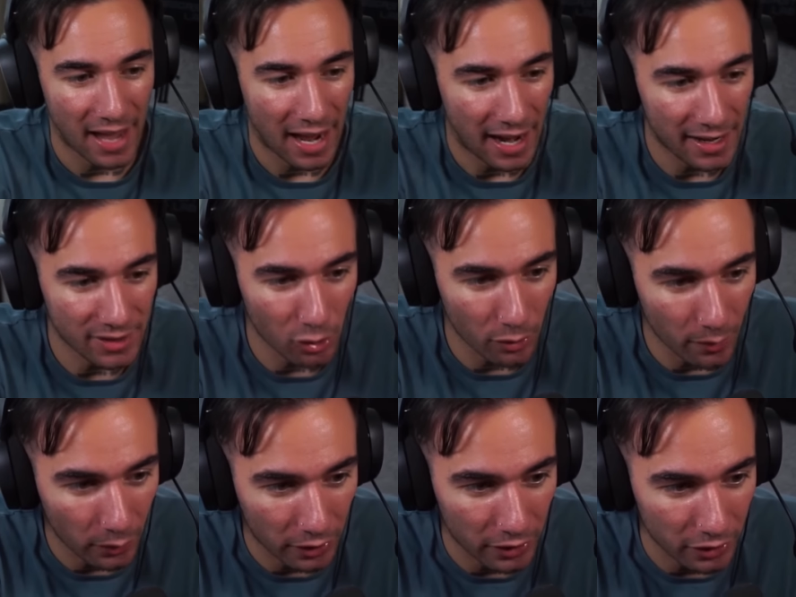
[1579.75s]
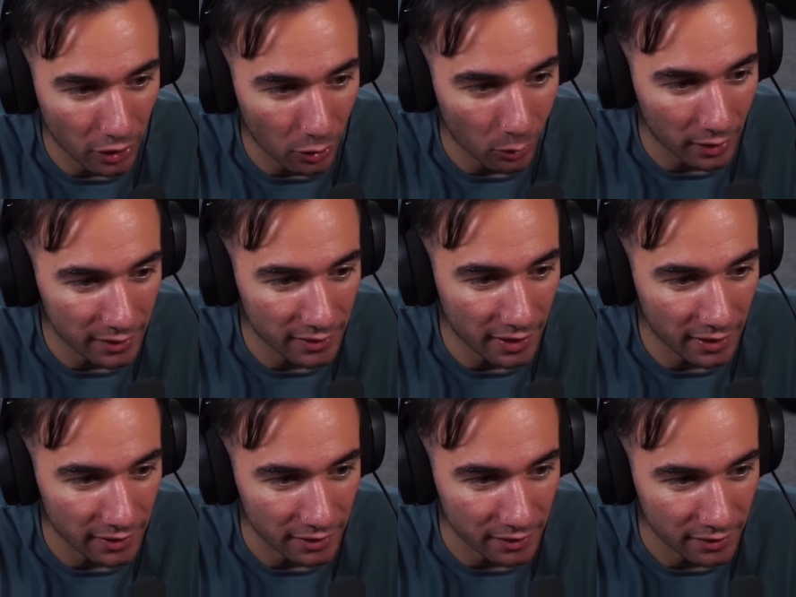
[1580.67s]
I thought we were gonna go one
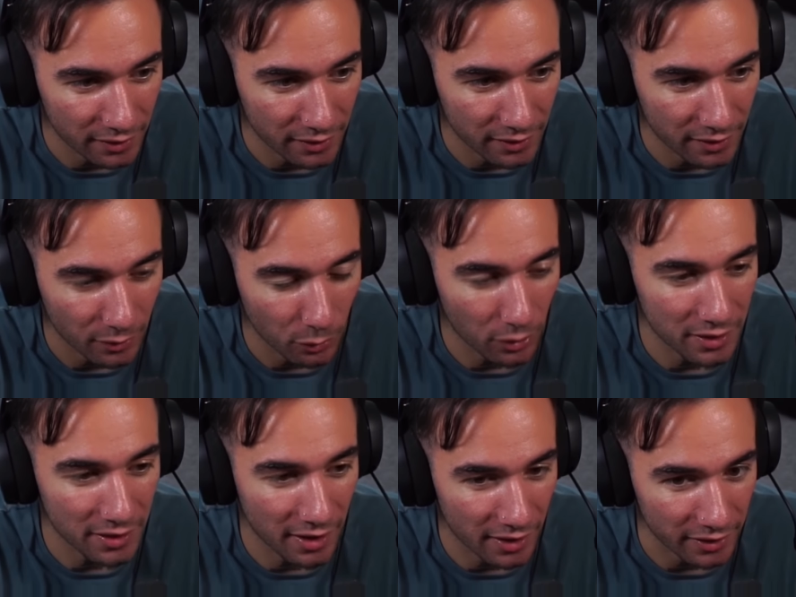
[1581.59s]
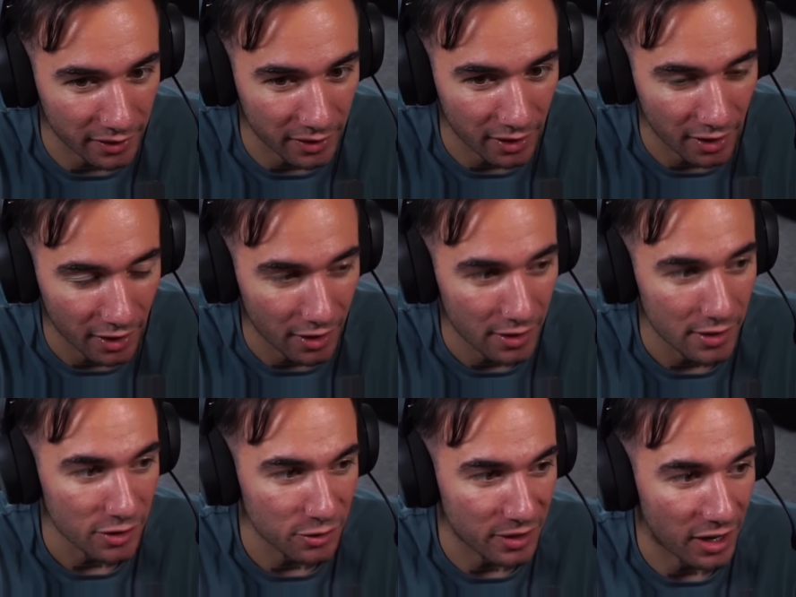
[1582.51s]
day, one day,
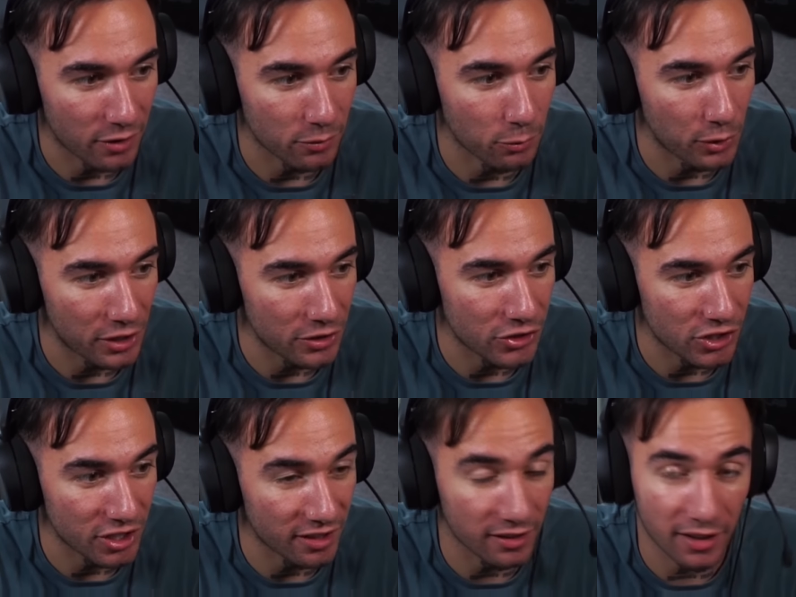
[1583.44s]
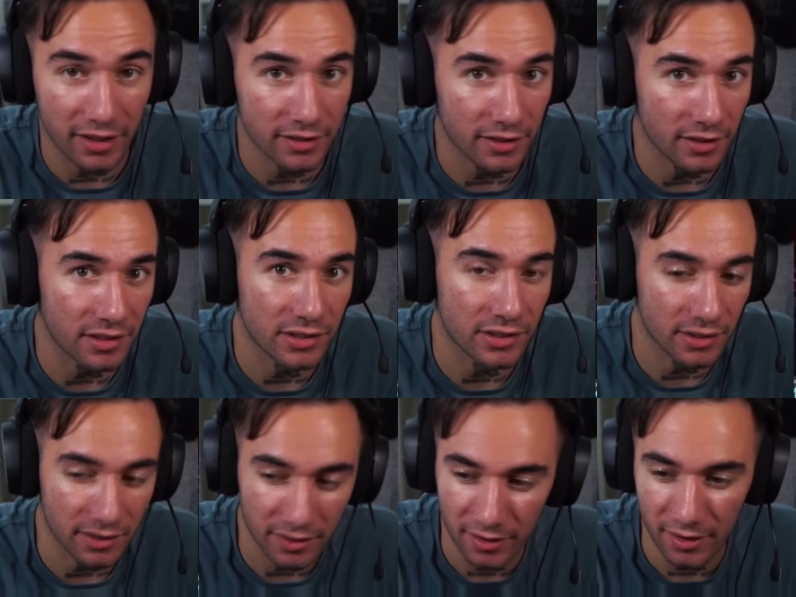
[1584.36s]
without weird shit like this.
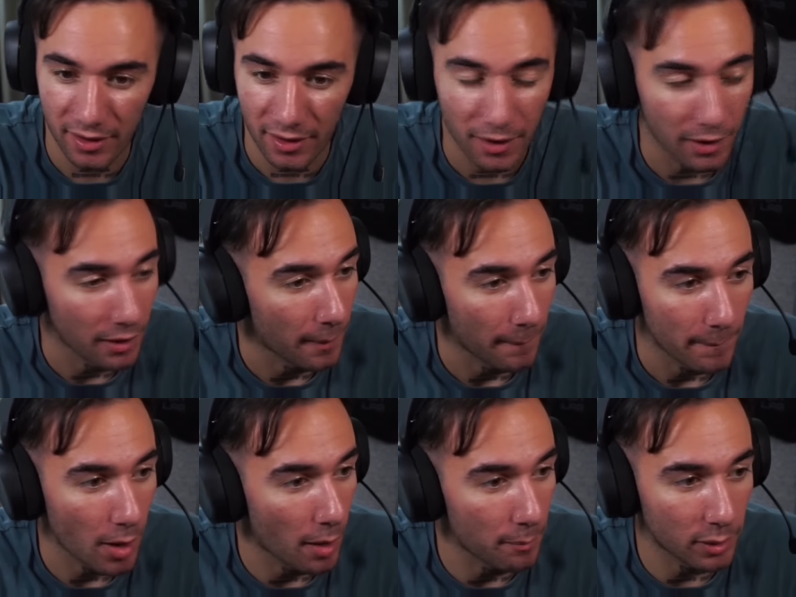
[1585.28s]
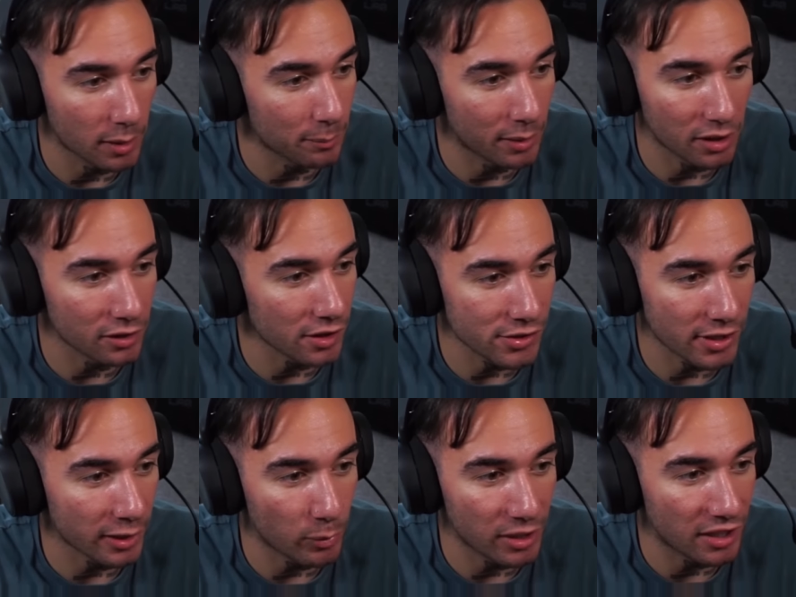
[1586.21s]
But but it looks like
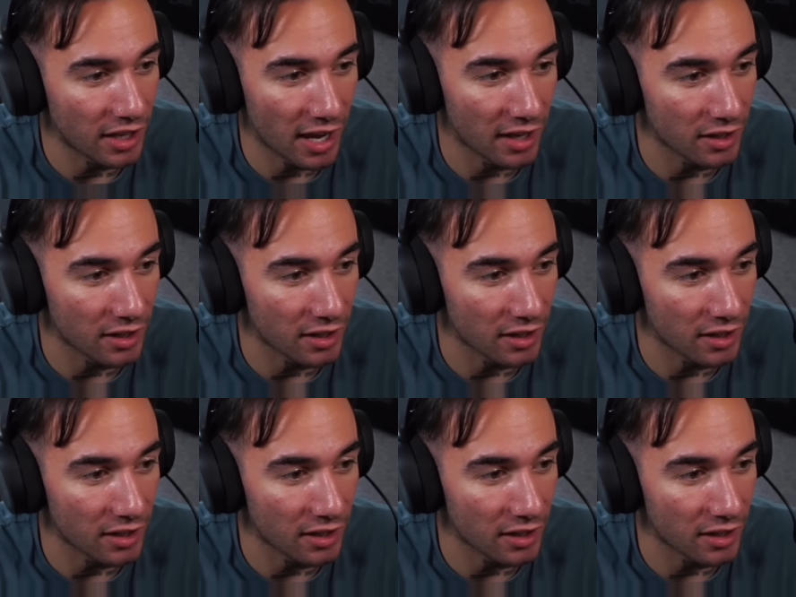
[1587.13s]
we can't.